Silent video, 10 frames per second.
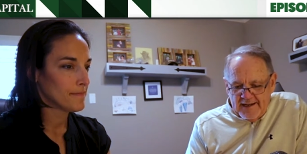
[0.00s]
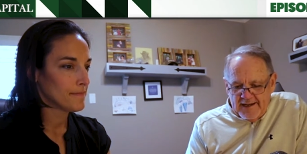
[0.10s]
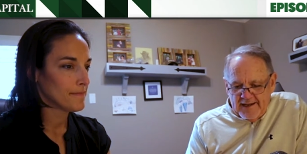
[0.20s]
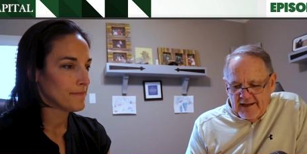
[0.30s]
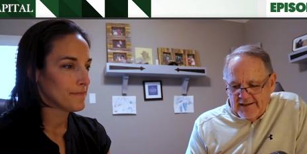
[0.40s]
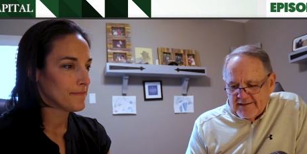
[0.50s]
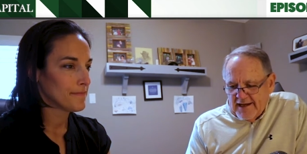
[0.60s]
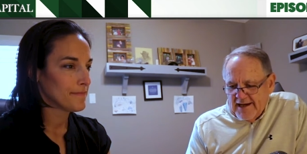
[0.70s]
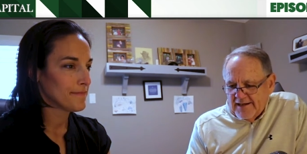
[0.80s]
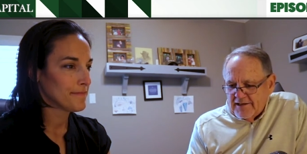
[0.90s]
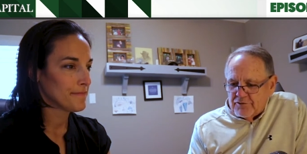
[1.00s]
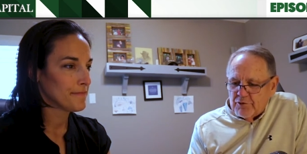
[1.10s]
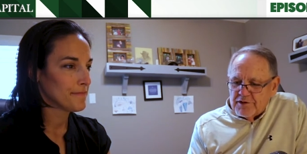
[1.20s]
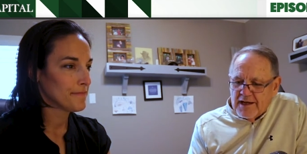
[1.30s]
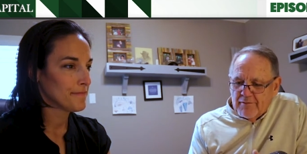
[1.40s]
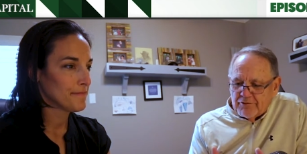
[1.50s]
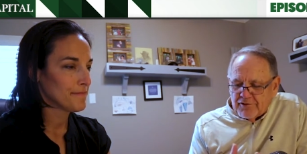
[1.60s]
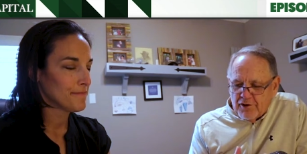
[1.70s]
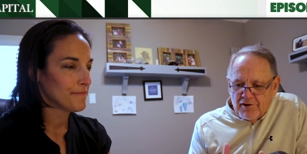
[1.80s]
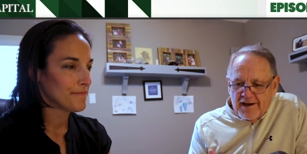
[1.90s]
Speaker 1: and like I say, I just wish I
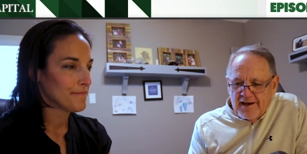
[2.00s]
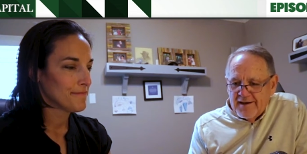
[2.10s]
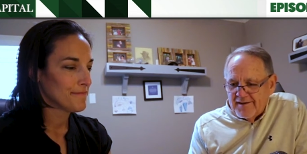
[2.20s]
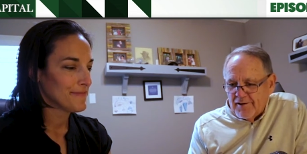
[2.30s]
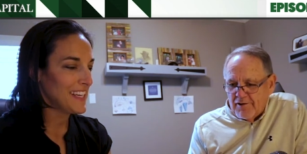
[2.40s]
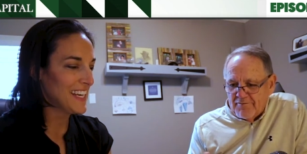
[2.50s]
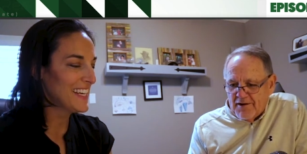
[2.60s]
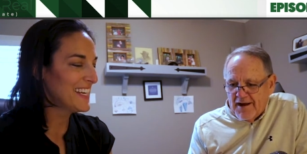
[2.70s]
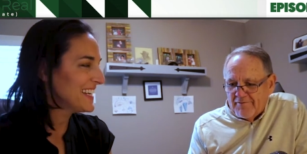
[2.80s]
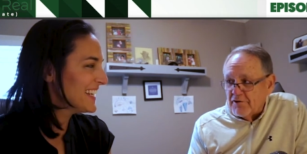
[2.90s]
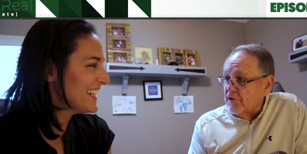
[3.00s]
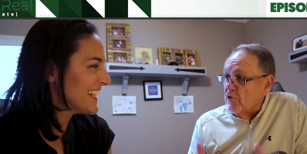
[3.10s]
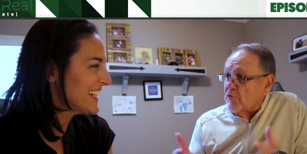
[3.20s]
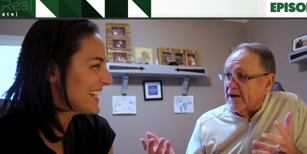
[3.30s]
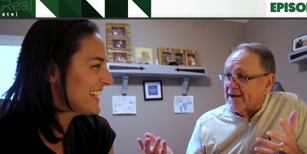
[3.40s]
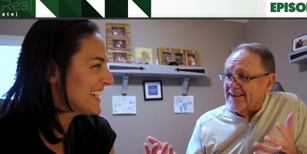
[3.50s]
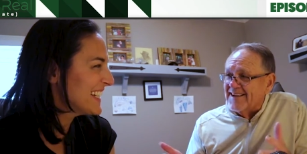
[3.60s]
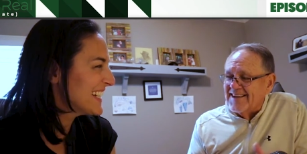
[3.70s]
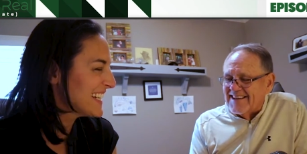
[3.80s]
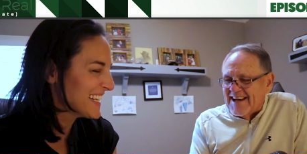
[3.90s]
was thirty, thirty-five years old where I
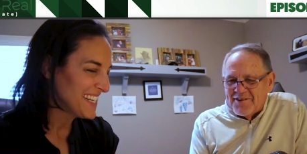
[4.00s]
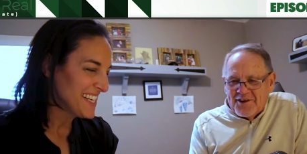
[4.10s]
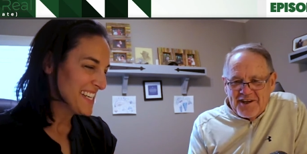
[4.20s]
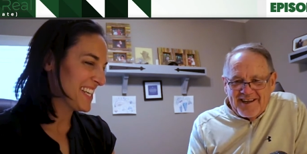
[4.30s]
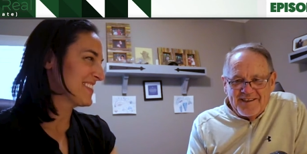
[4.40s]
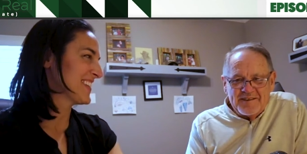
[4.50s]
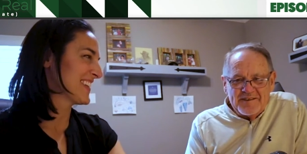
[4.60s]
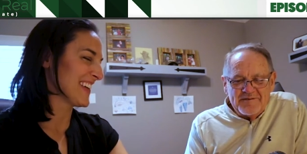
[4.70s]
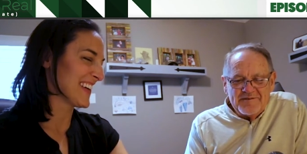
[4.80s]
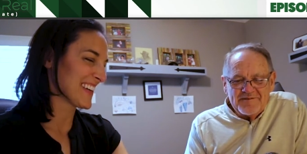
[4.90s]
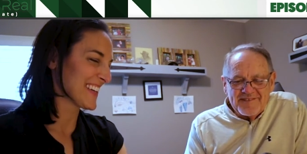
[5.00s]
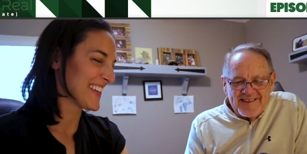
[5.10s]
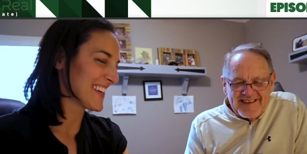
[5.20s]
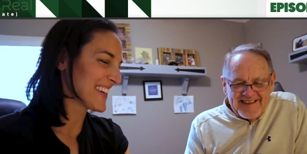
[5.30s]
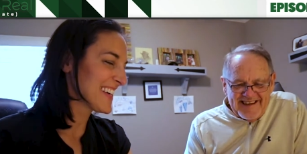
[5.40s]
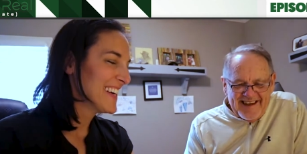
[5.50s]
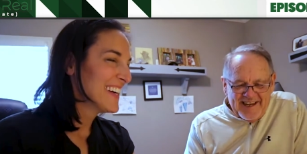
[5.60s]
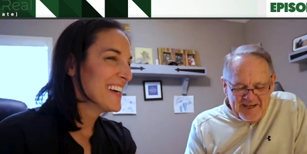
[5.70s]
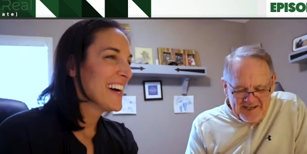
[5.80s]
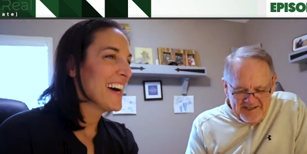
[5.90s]
could keep doing it. Keep doing it longer and longer.
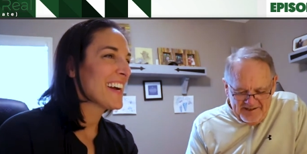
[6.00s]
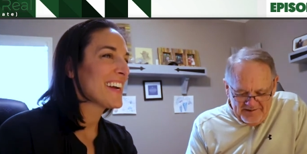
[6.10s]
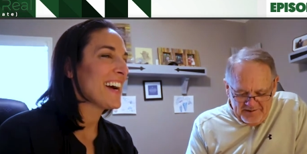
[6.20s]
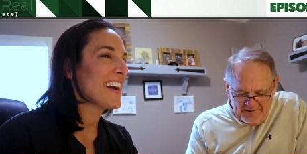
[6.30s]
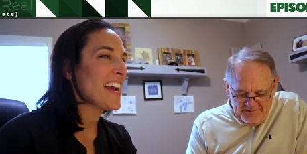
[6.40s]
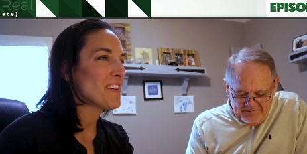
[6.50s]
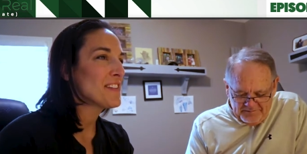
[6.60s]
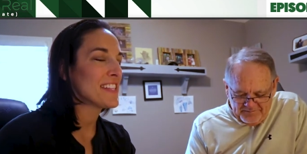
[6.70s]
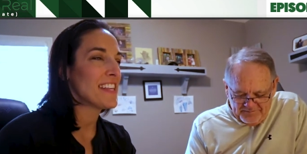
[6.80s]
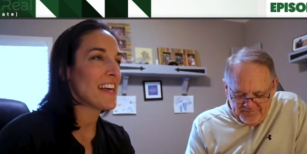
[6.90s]
Yeah,
Speaker 2: I I have seen